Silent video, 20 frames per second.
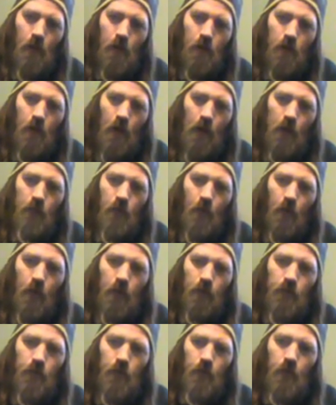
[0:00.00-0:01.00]
knife on it
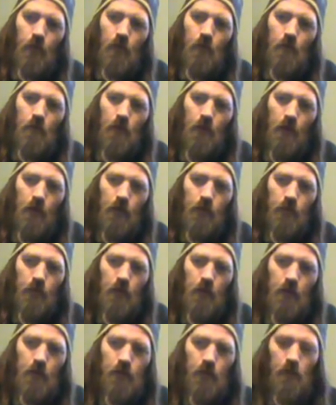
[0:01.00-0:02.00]
too. I think it's
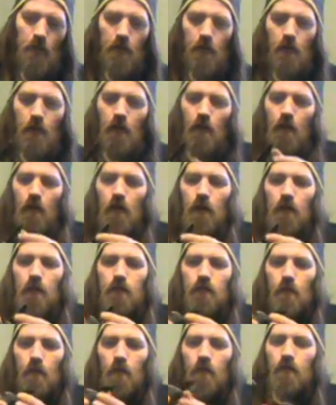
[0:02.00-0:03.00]
an
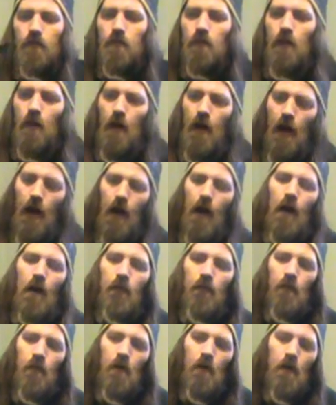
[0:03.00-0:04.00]
inch or inch and a half.
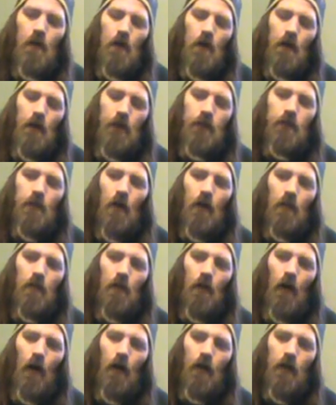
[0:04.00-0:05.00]
It's not
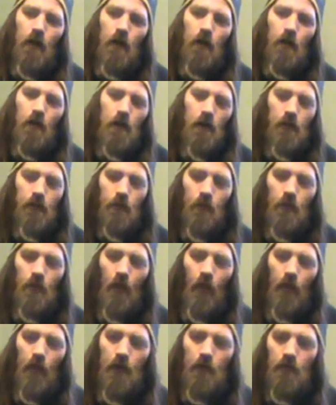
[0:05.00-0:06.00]
locking, and that's one of
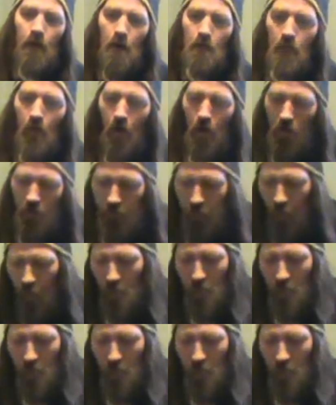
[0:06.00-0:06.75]
the things that I bought it for,